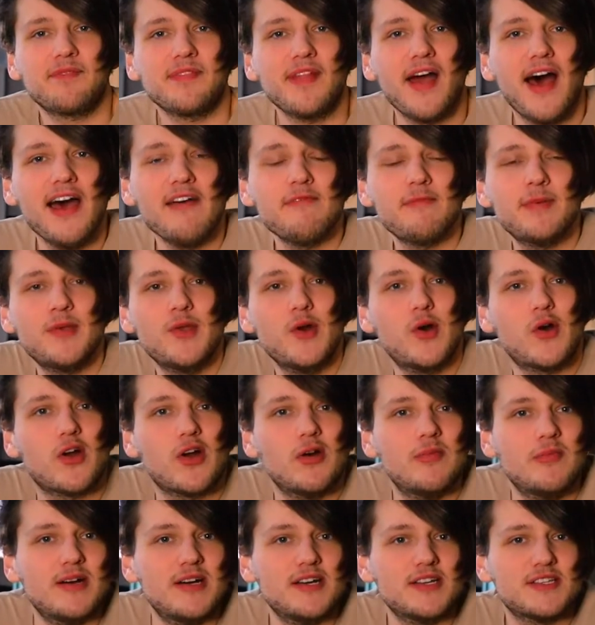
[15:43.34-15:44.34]
I've been
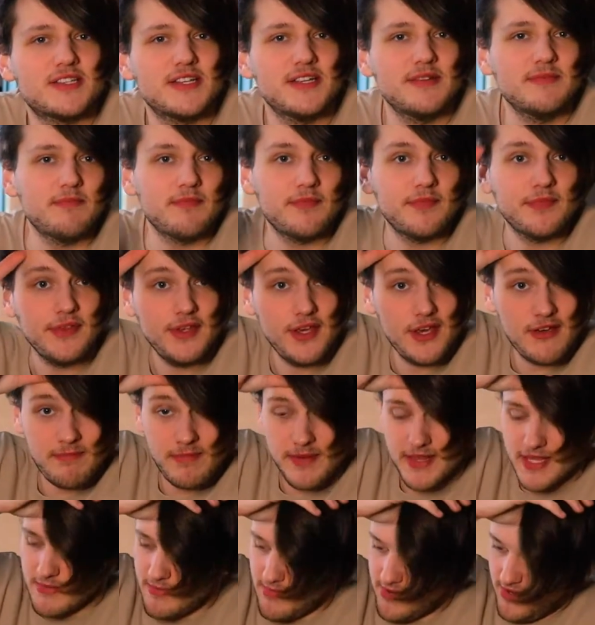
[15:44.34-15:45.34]
Norell Murrson. You've
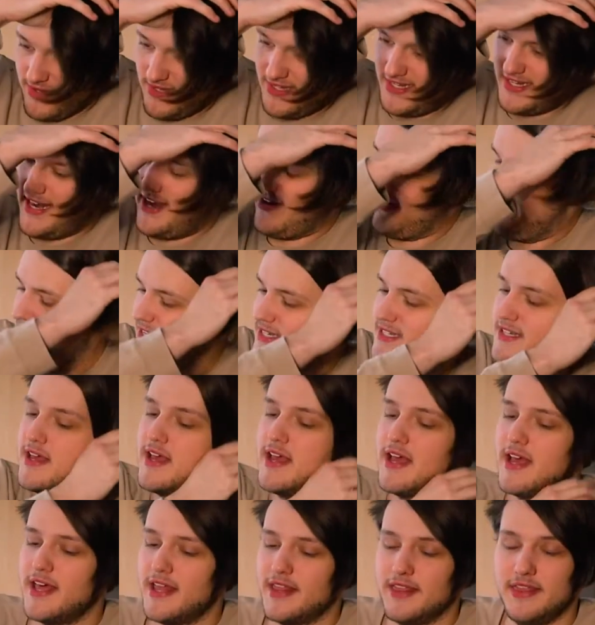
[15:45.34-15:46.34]
been the Mercenaries.
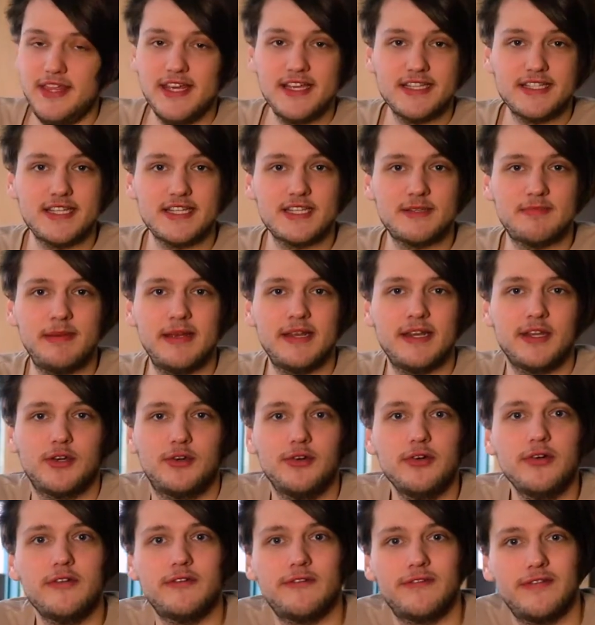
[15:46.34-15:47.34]
This has been
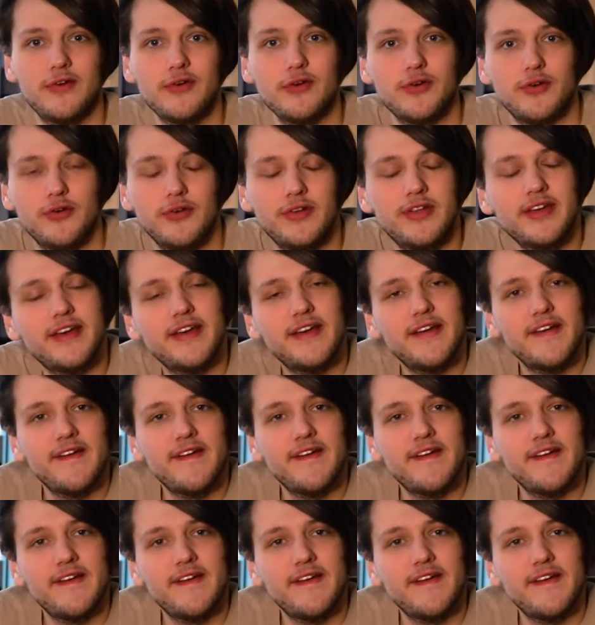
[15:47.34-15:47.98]
good food.